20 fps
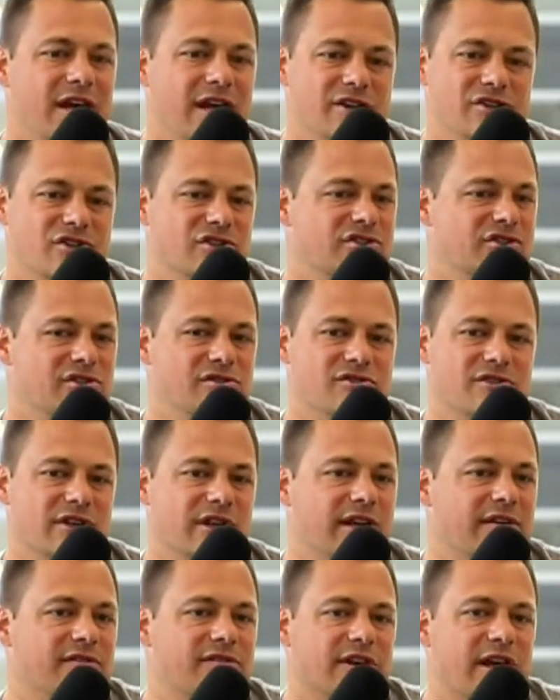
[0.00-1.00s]
and just use the
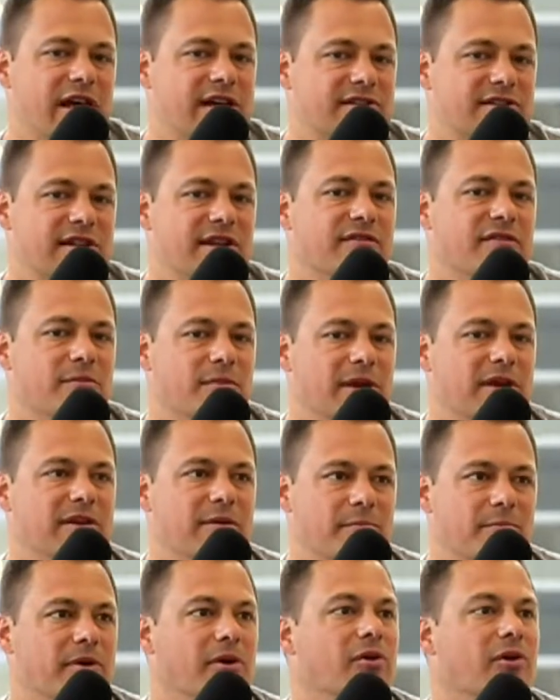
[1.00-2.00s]
gifts God's given me
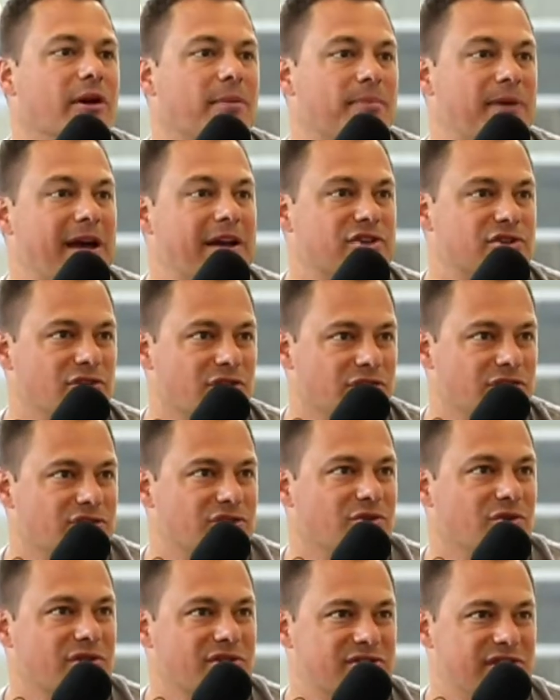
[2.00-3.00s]
to build up that
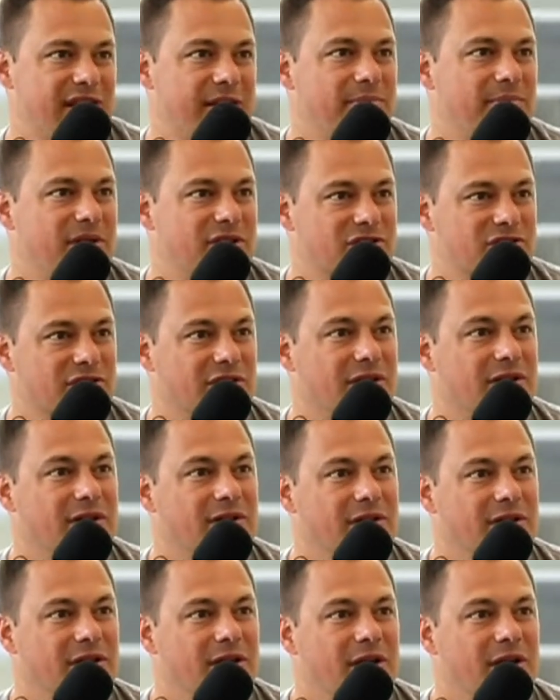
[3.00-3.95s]
church towards that mission.